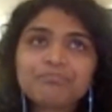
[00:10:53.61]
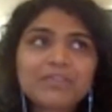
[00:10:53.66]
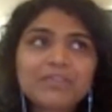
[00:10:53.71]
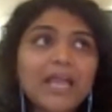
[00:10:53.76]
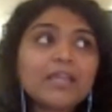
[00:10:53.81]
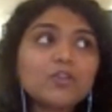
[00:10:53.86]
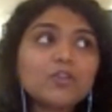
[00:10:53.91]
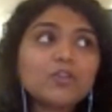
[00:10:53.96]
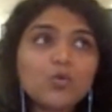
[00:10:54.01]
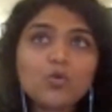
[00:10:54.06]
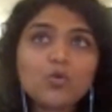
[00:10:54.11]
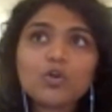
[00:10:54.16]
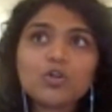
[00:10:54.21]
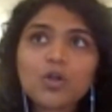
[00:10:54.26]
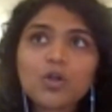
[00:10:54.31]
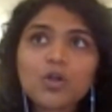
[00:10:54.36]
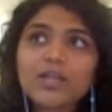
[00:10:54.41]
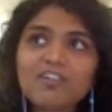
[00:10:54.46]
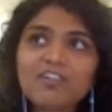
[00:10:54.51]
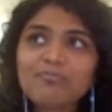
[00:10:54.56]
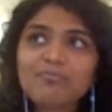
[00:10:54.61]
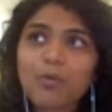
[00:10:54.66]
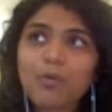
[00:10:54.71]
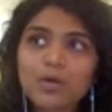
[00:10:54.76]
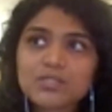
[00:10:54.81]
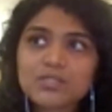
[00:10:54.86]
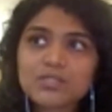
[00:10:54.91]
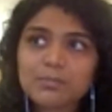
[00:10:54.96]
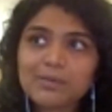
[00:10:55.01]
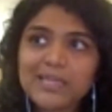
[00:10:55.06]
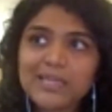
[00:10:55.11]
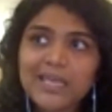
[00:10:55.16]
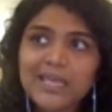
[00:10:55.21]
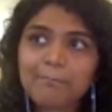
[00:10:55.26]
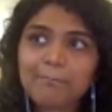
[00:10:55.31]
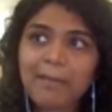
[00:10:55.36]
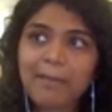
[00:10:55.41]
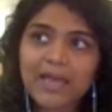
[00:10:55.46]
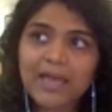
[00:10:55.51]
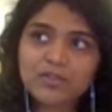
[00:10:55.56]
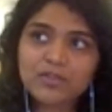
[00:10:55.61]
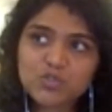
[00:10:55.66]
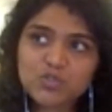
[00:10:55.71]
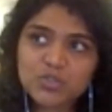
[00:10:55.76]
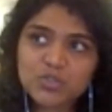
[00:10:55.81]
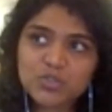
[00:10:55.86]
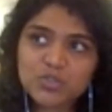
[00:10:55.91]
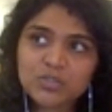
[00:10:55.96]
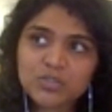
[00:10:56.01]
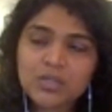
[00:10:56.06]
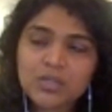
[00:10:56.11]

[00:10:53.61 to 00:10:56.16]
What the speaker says: And you could not have possibly imagined